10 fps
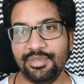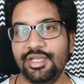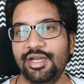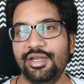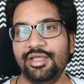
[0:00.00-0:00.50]

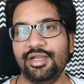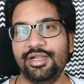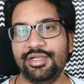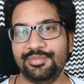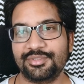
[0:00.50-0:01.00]
learning
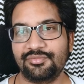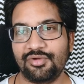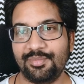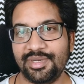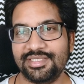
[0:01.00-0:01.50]
and tips
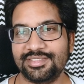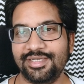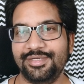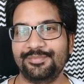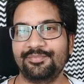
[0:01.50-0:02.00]
from my
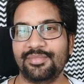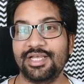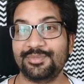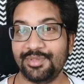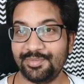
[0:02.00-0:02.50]
side
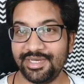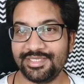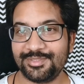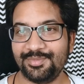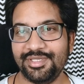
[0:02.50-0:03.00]
as per my
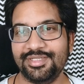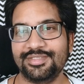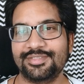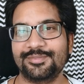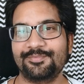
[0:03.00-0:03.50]

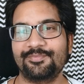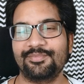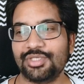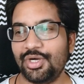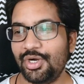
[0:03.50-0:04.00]
experience.
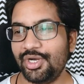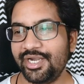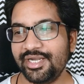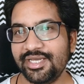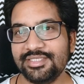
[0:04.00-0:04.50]
All
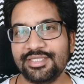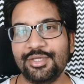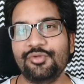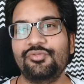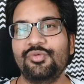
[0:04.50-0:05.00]
right guys,
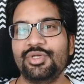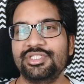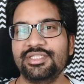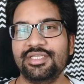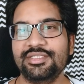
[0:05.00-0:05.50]
thank you for
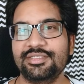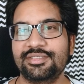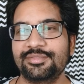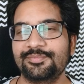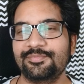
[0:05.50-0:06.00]
watching this.
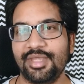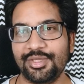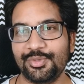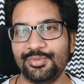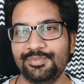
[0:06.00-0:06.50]

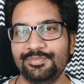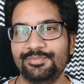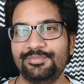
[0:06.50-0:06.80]
Thank you.